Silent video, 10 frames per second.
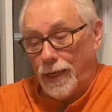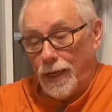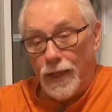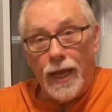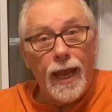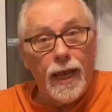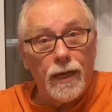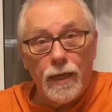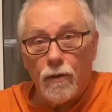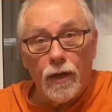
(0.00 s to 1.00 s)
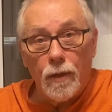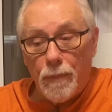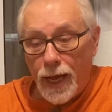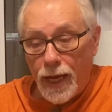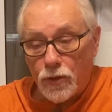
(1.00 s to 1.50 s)
and they literally
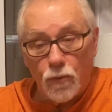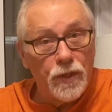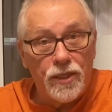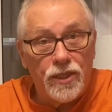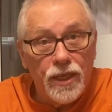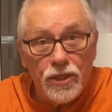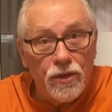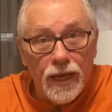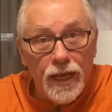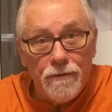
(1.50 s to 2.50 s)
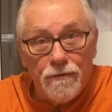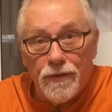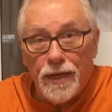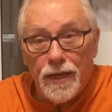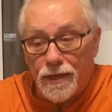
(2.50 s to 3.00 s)
passed within 6 or 8
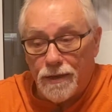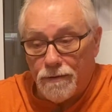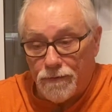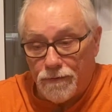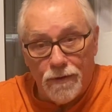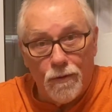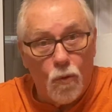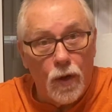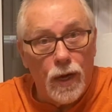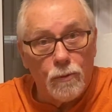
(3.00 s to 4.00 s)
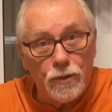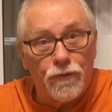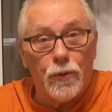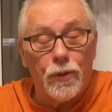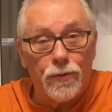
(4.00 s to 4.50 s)
feet of where I was
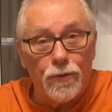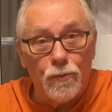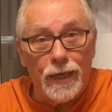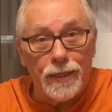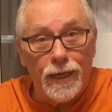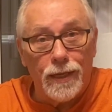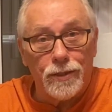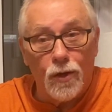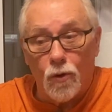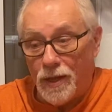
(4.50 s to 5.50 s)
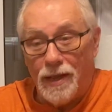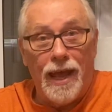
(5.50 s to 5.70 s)
viewing through my telescope.